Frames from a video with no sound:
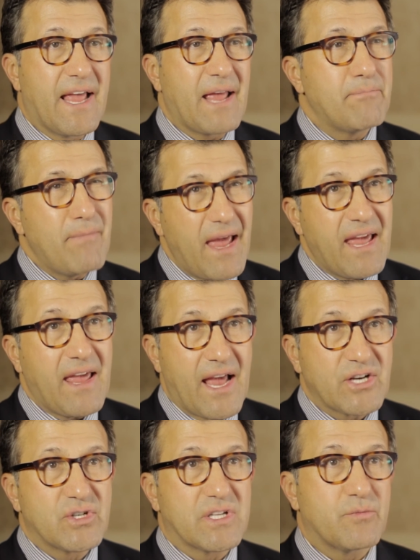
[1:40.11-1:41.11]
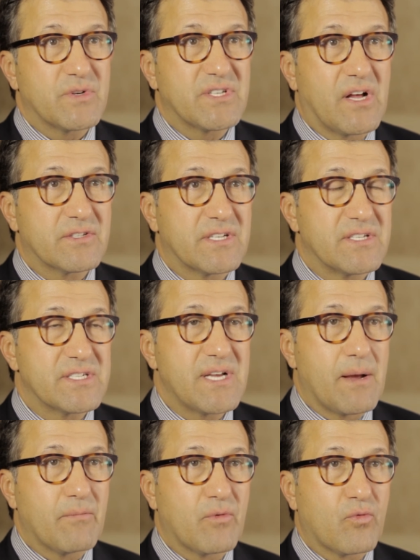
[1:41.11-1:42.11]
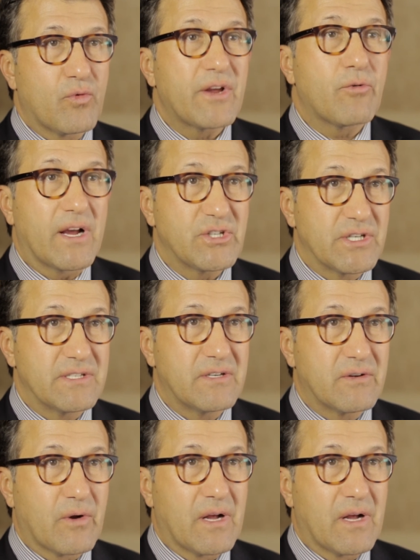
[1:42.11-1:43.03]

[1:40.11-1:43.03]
and may actually result in some regression,